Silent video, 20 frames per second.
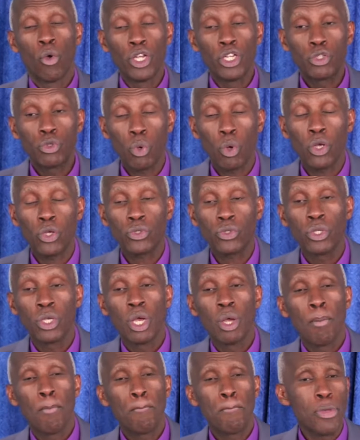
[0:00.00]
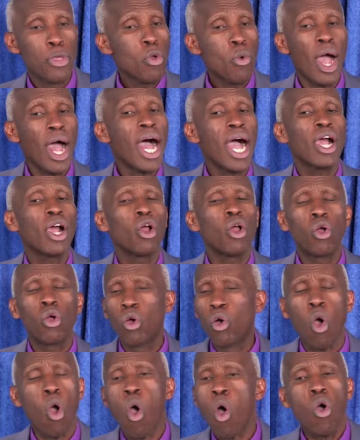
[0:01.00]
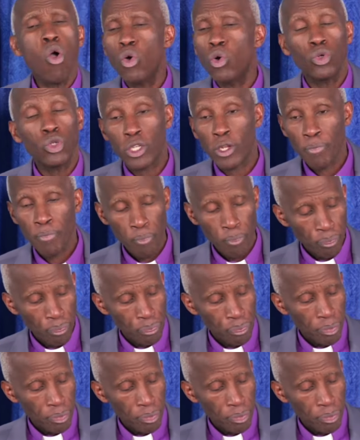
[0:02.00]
which was pure gold.